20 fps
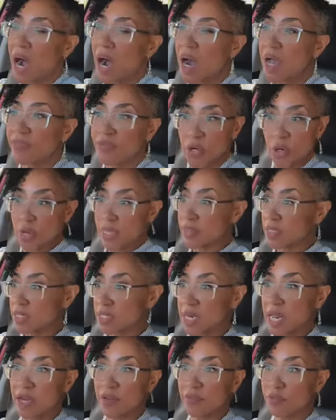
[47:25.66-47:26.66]
uh, if you're
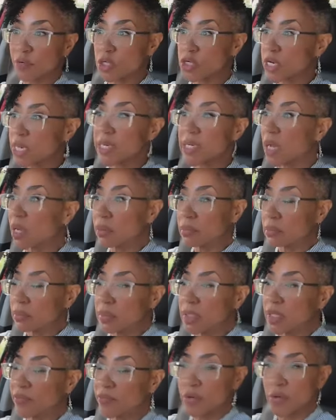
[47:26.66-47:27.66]
in the state of
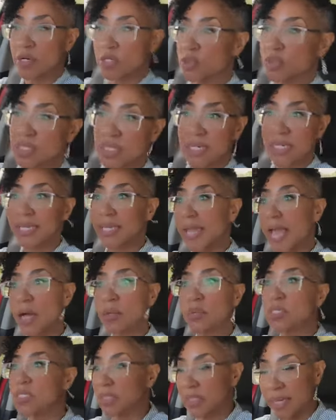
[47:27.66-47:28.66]
Virginia, if you're interested in
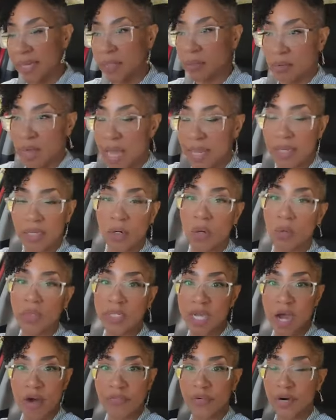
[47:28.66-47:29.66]
counseling, I
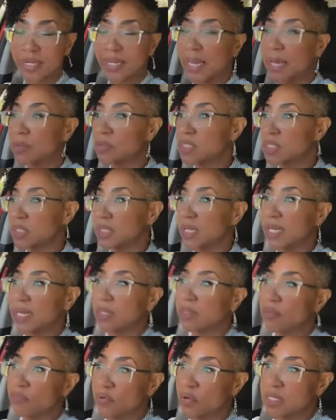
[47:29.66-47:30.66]
can only offer
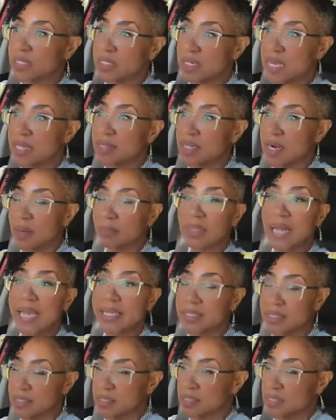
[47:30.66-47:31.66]
counseling for the state that
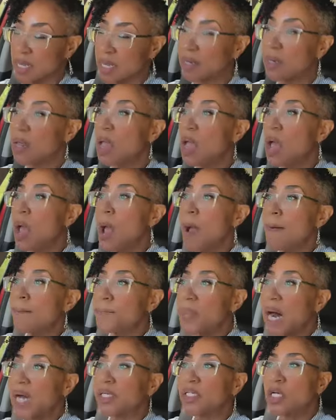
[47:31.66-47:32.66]
I'm licensed in.
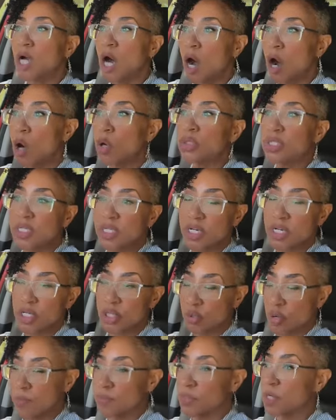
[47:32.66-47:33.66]
But go to
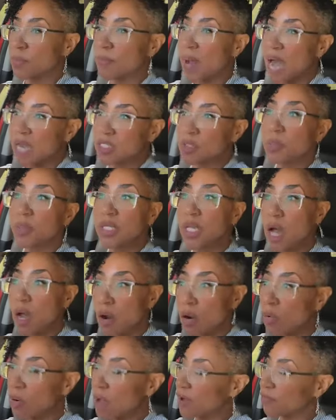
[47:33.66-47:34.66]
the description box
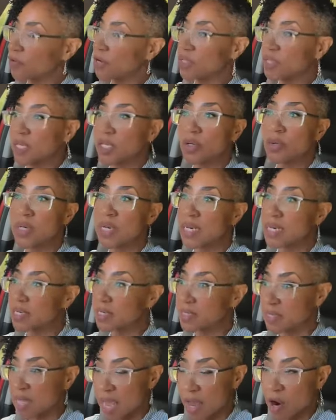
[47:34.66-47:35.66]
below. Everything you
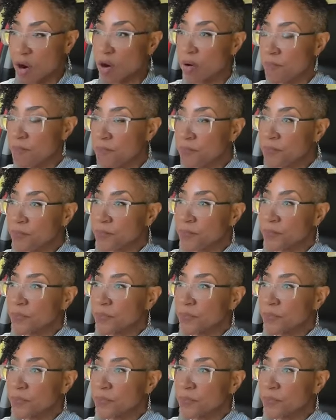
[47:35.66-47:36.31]
need is there.